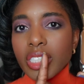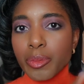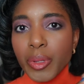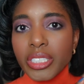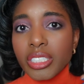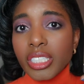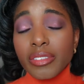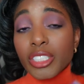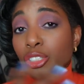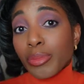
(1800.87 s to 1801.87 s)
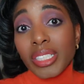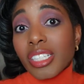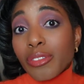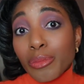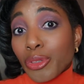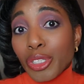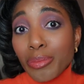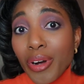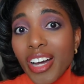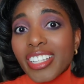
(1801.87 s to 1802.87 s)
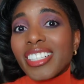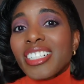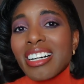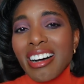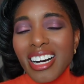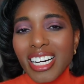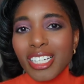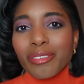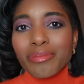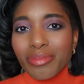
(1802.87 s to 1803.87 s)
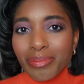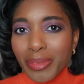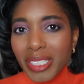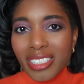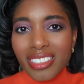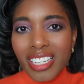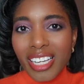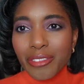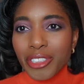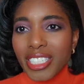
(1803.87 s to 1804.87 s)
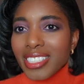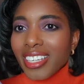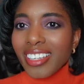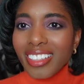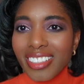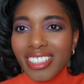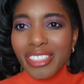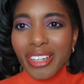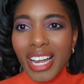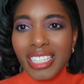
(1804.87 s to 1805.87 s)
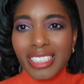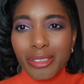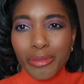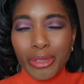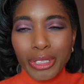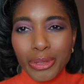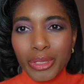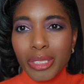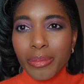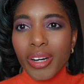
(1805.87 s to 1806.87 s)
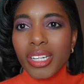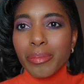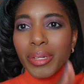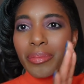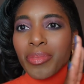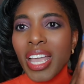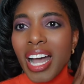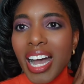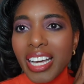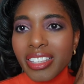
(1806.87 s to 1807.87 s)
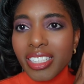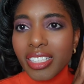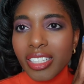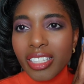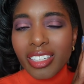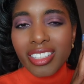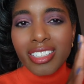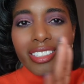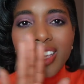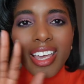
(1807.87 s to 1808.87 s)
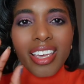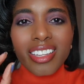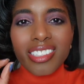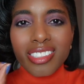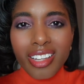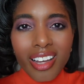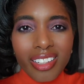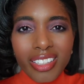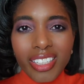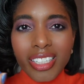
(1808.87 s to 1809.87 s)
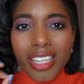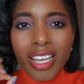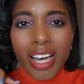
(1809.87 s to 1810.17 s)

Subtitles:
especially love this. You might love it more than Prada. Because I have dry skin, you know, I lean more towards the Prada, but I think it is a solid